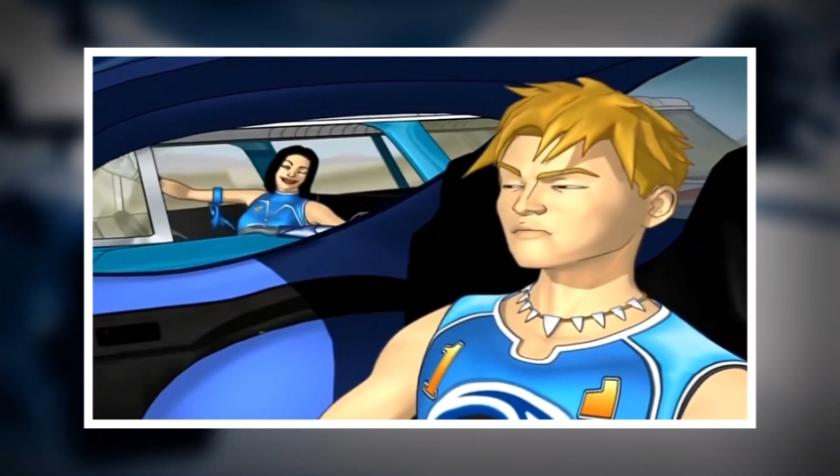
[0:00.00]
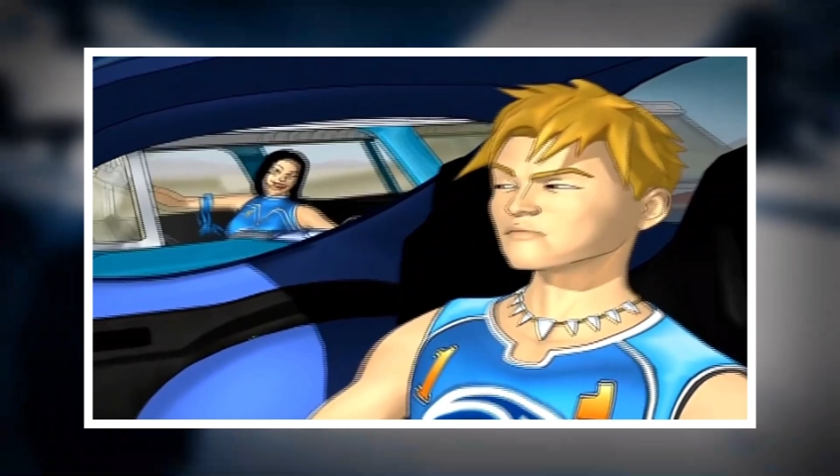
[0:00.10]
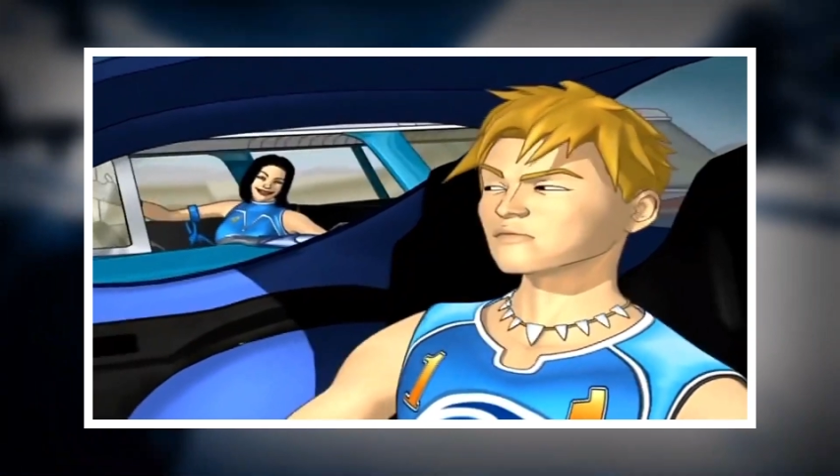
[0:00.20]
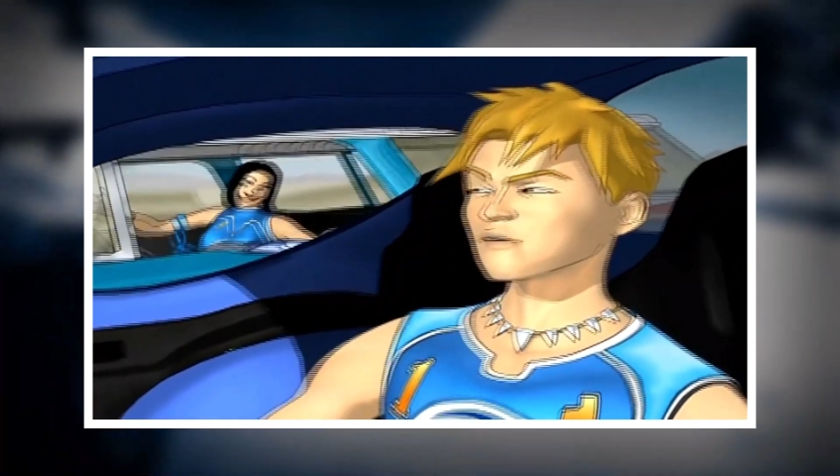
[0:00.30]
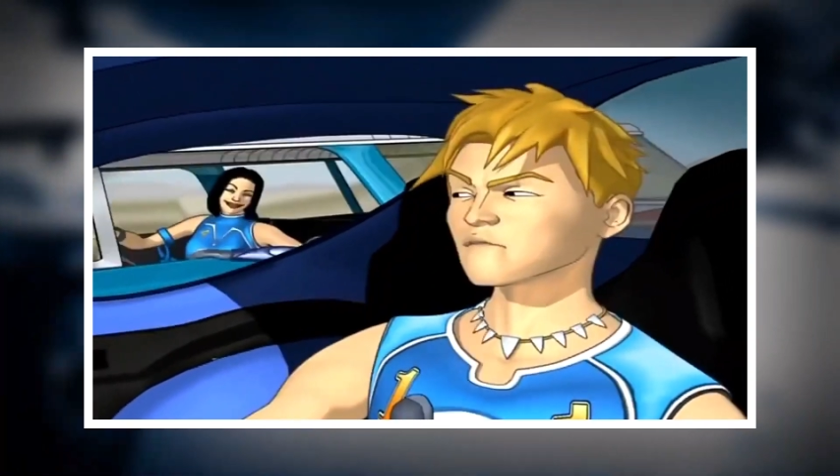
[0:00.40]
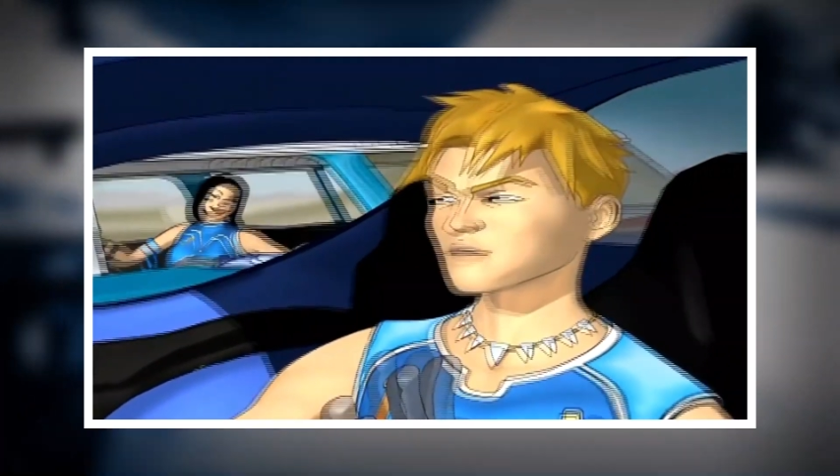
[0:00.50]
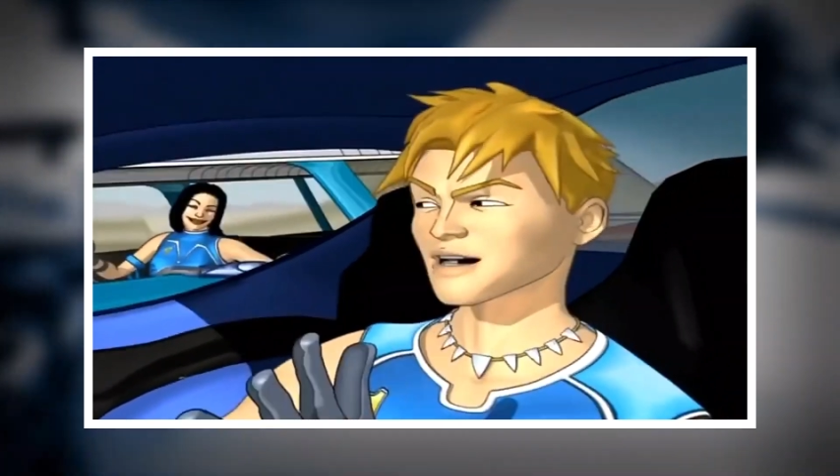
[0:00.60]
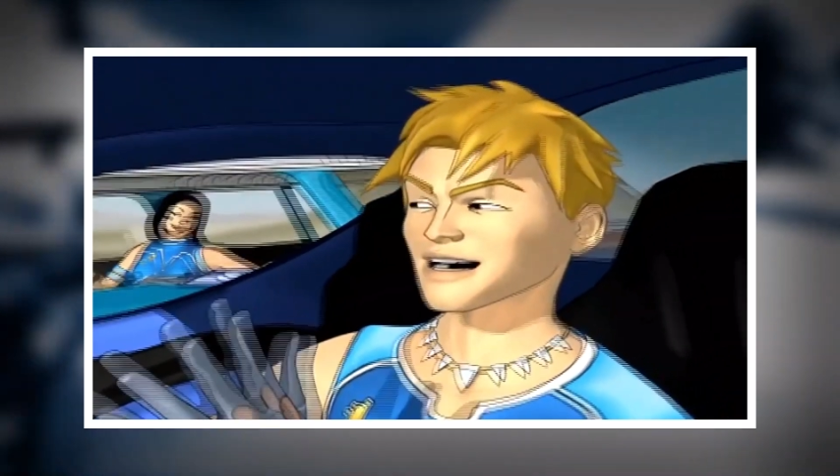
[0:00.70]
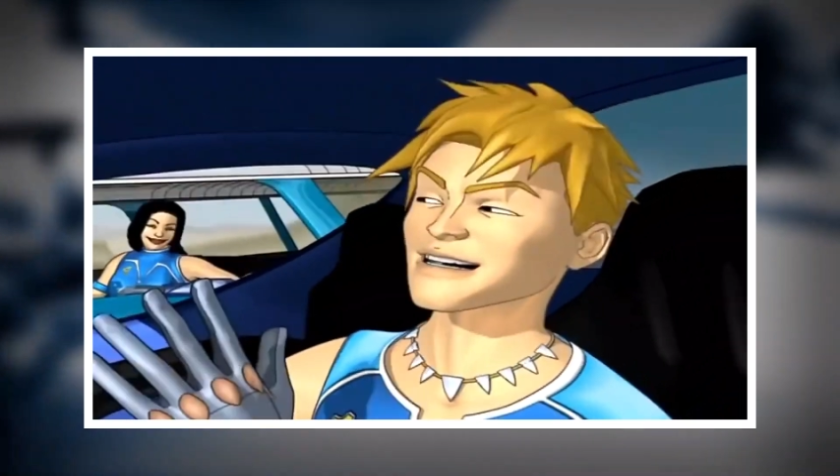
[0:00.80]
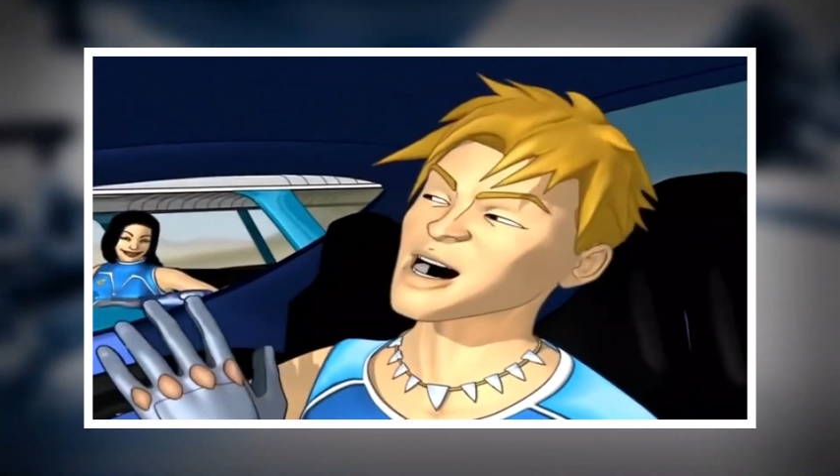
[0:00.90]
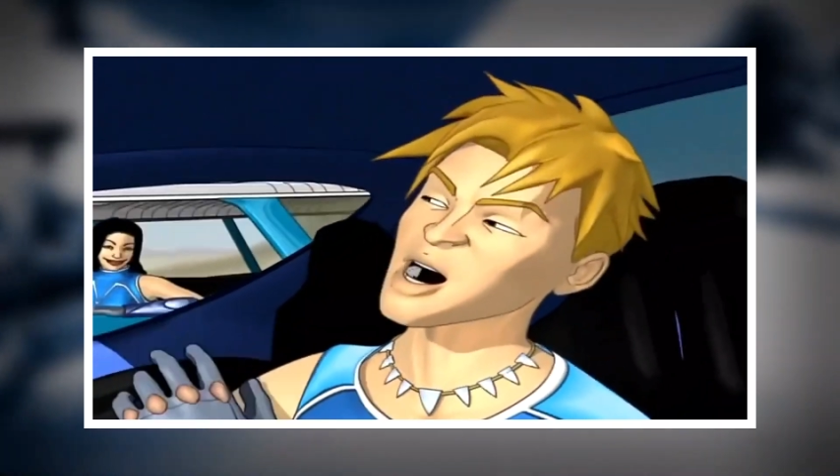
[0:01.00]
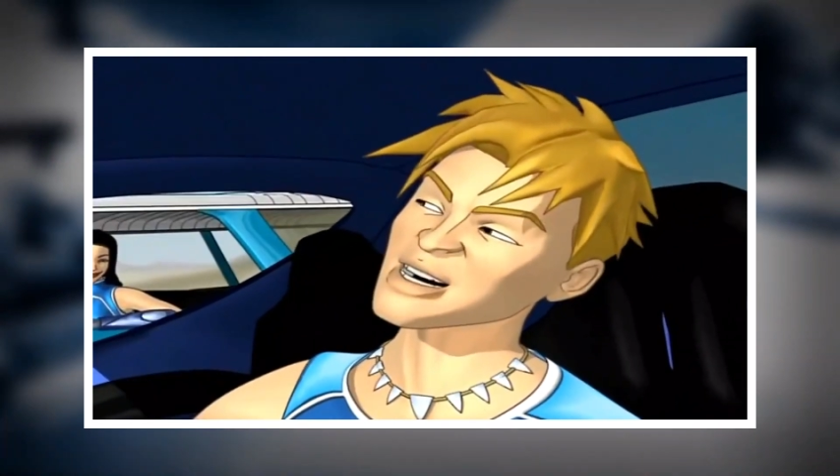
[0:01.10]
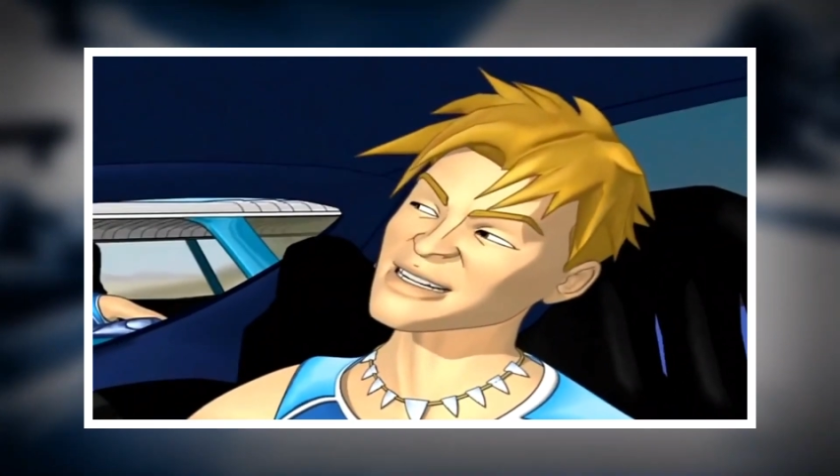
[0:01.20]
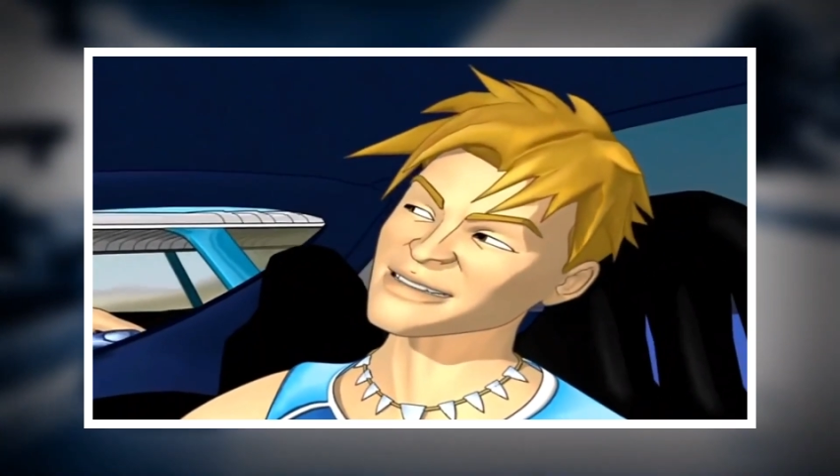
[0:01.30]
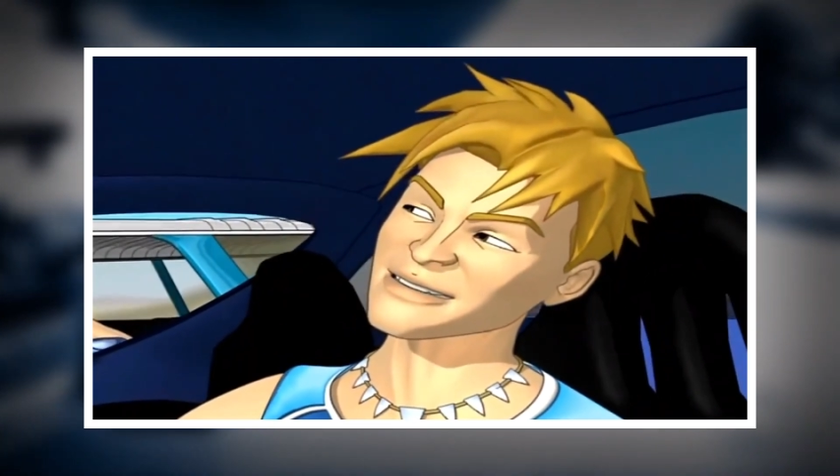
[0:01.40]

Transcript: like his mom designed.